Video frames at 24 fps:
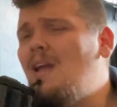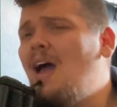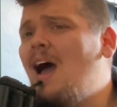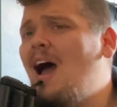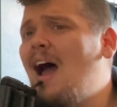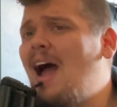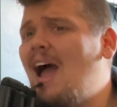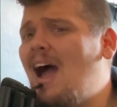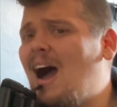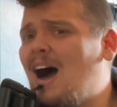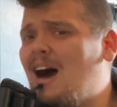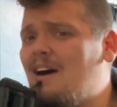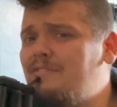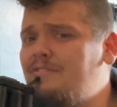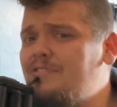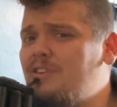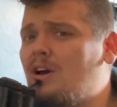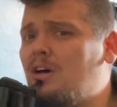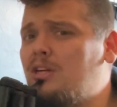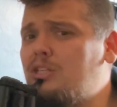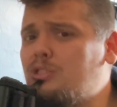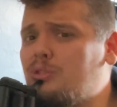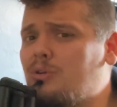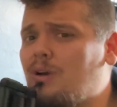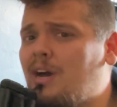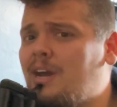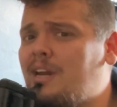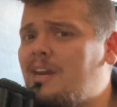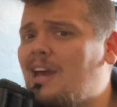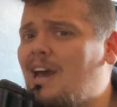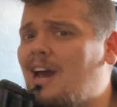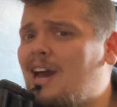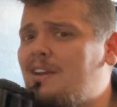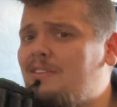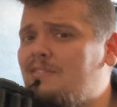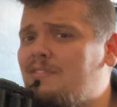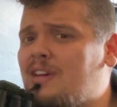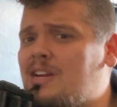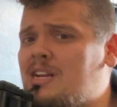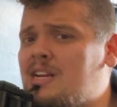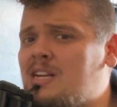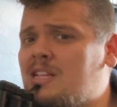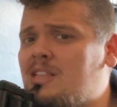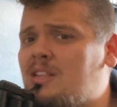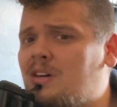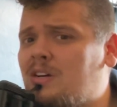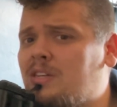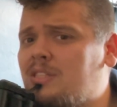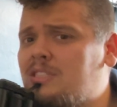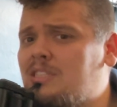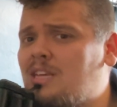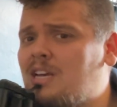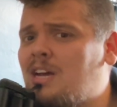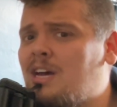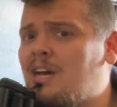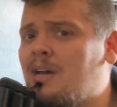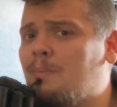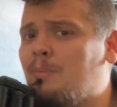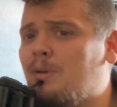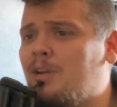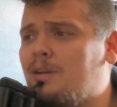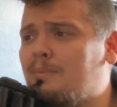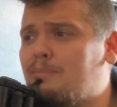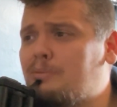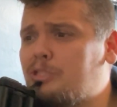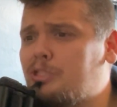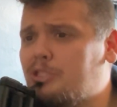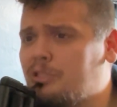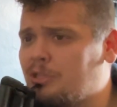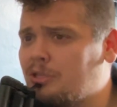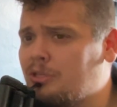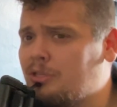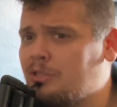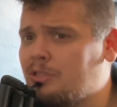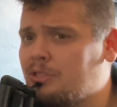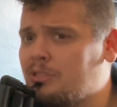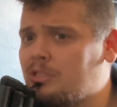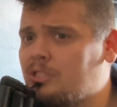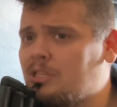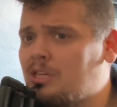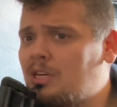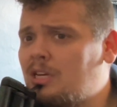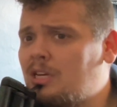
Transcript: I have not tried Adven in a long time, and I'm sure there's